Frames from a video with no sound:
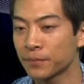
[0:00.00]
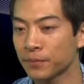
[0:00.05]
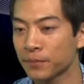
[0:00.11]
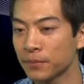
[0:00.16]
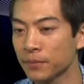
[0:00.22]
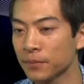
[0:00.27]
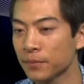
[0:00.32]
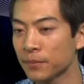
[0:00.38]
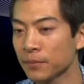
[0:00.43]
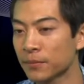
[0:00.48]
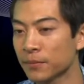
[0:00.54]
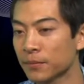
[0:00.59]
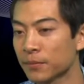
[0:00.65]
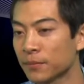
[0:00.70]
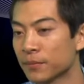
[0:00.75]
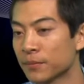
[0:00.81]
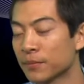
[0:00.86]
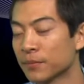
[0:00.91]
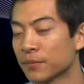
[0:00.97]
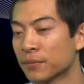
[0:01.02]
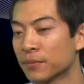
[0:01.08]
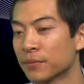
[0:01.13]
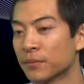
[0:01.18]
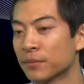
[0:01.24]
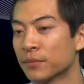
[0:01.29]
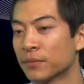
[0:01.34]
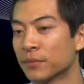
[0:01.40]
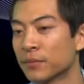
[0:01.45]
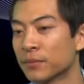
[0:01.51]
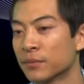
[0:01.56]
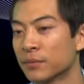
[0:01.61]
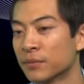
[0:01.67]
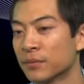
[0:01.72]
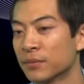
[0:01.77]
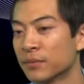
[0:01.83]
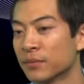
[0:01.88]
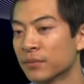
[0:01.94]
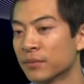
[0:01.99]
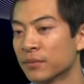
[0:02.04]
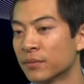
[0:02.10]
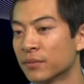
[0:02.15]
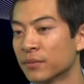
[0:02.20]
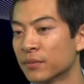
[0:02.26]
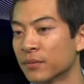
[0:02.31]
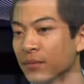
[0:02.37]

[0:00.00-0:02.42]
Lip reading: This person isn't speaking.